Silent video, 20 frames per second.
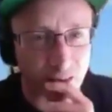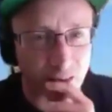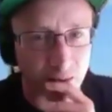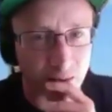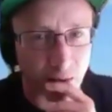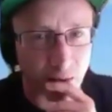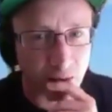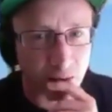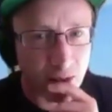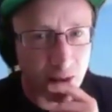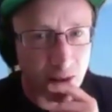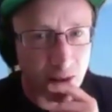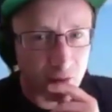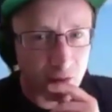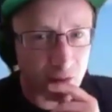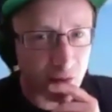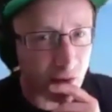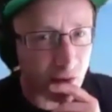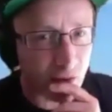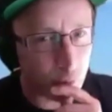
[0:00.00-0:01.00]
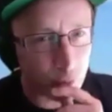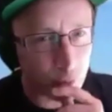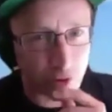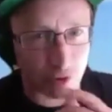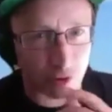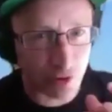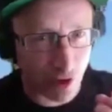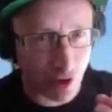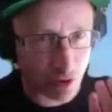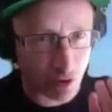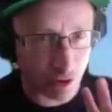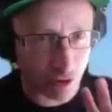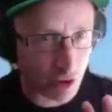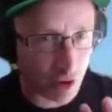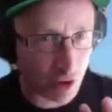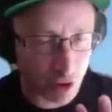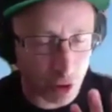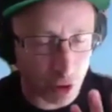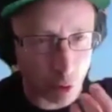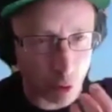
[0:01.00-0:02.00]
So it was just such a
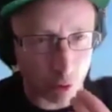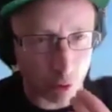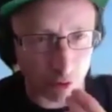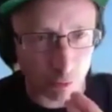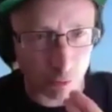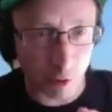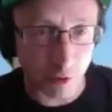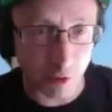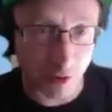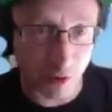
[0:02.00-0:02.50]
huge experience.